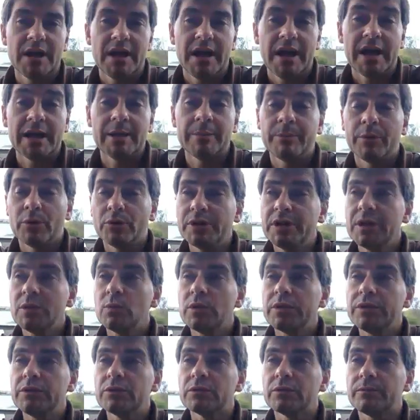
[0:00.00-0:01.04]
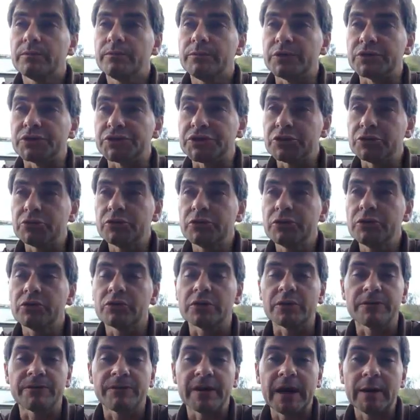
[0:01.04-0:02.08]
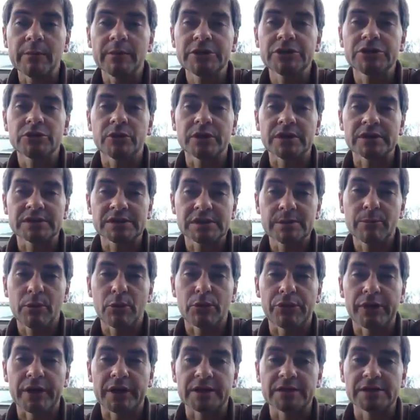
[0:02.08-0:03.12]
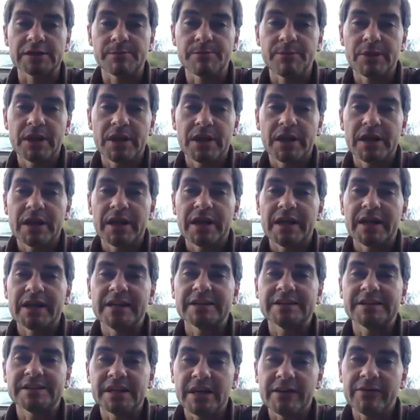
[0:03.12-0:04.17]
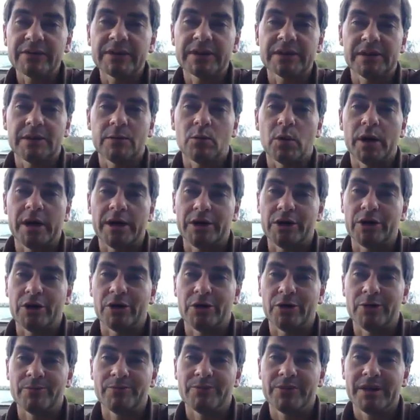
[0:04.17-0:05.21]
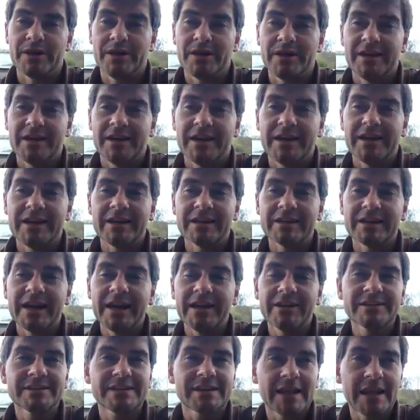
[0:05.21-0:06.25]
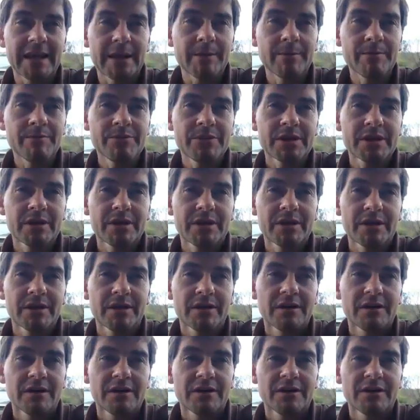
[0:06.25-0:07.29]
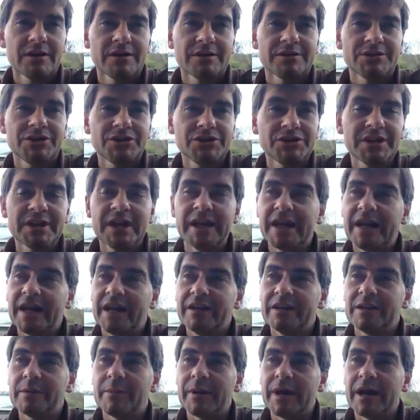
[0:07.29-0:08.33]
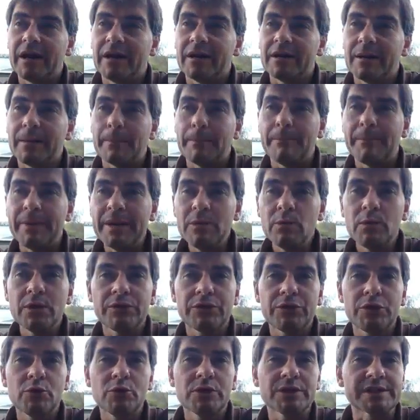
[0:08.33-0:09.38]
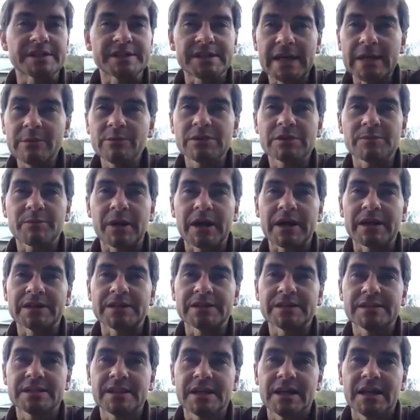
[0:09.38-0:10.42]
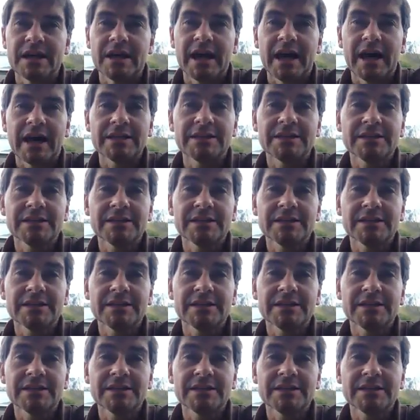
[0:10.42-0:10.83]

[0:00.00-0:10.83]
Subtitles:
And bonding with your children or your family doing simple things is definitely the way to go. It allows them just to get out and about, be with you in the same space, and